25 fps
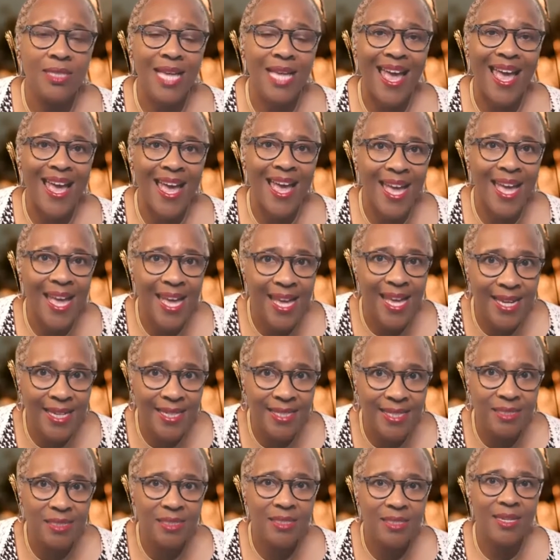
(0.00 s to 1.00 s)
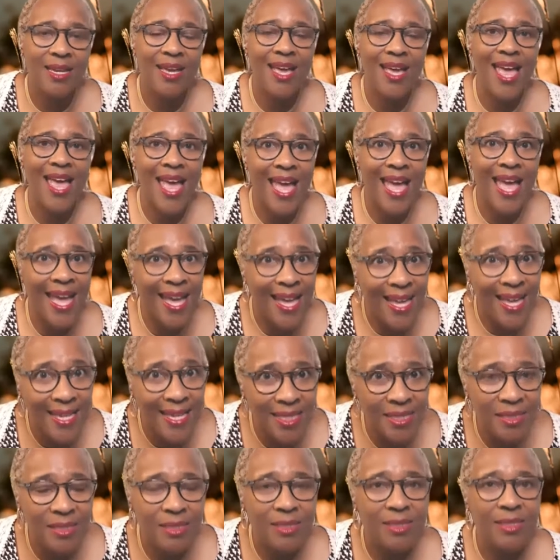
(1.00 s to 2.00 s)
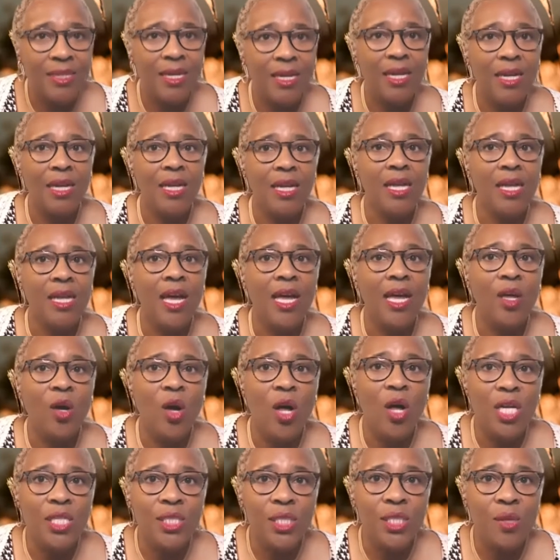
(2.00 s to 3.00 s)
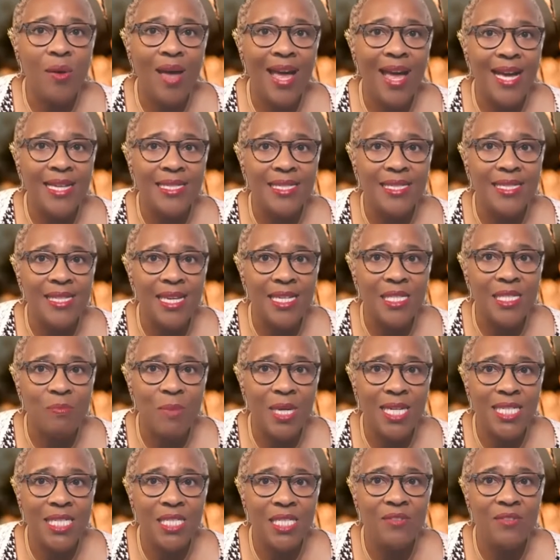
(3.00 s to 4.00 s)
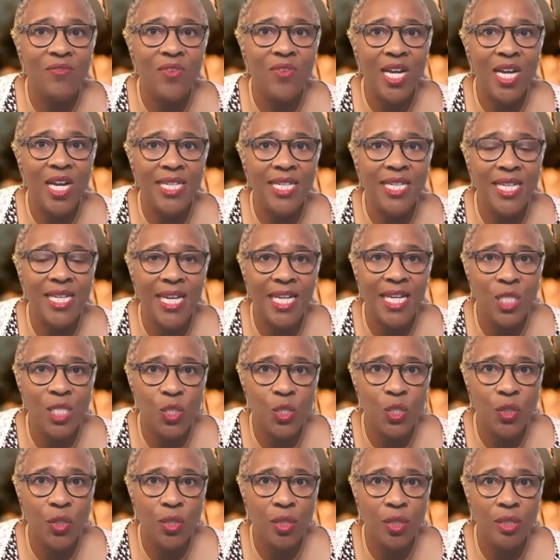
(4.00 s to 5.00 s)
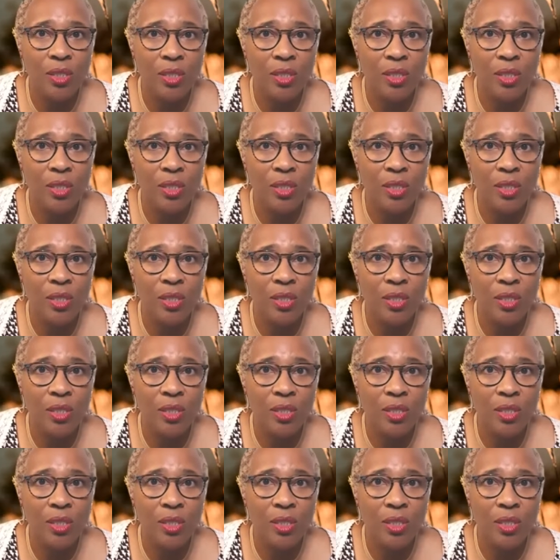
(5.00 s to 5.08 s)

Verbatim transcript: And, and I also access my divine nature